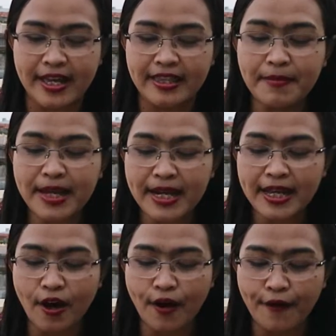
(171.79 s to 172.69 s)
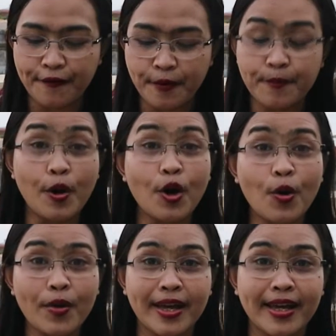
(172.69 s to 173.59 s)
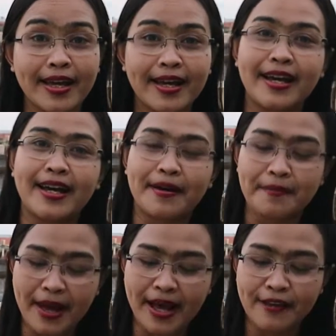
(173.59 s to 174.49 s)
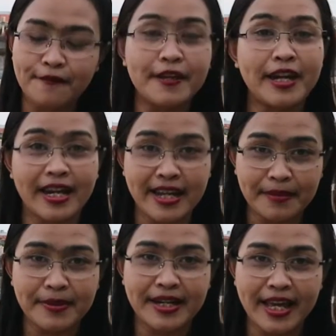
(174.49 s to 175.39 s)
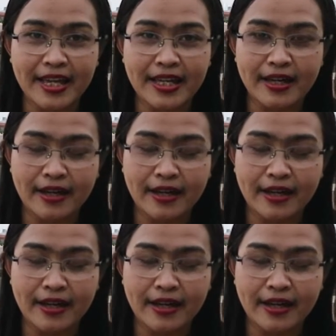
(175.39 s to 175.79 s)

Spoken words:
the meaning of borrowing by Finney and Dalbernay